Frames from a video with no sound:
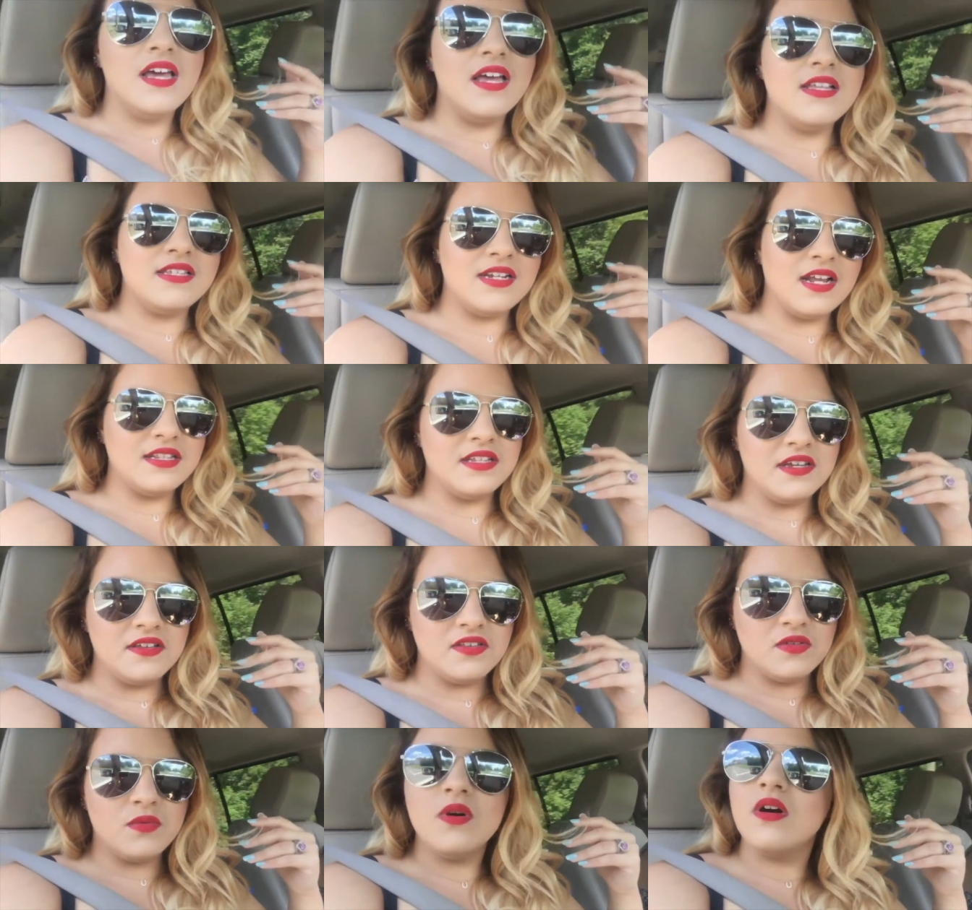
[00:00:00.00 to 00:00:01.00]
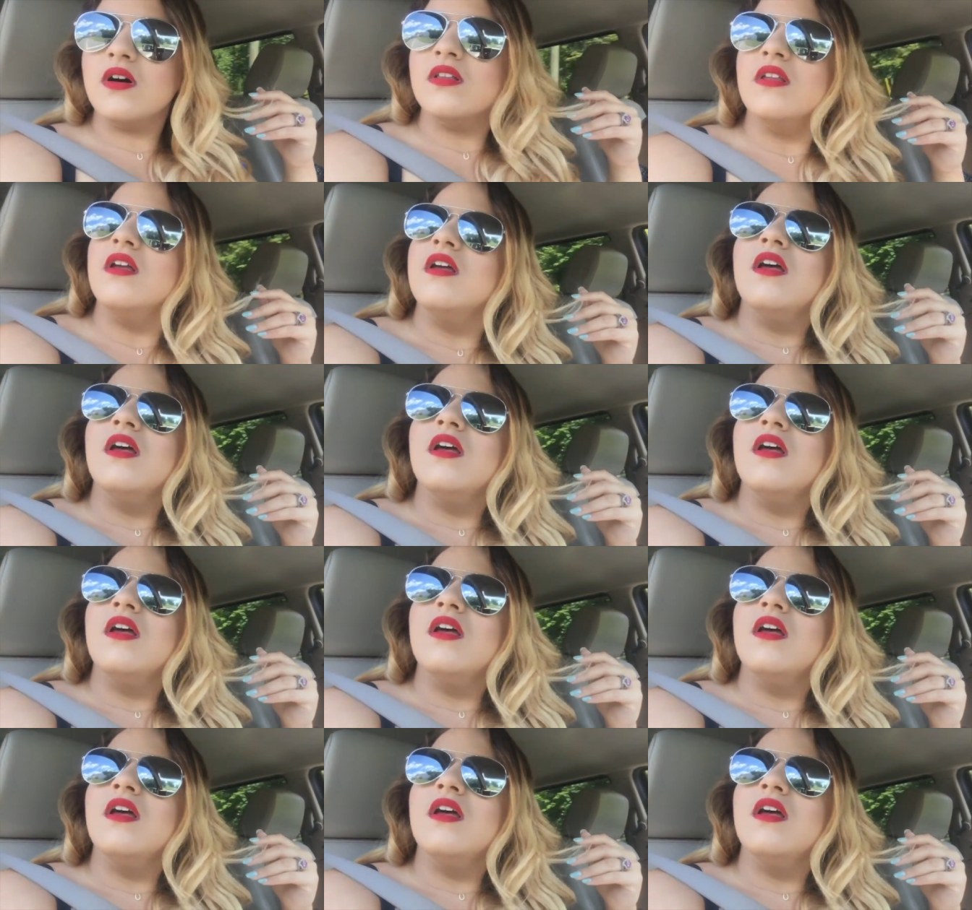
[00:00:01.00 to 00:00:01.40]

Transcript: it's not the end of the world.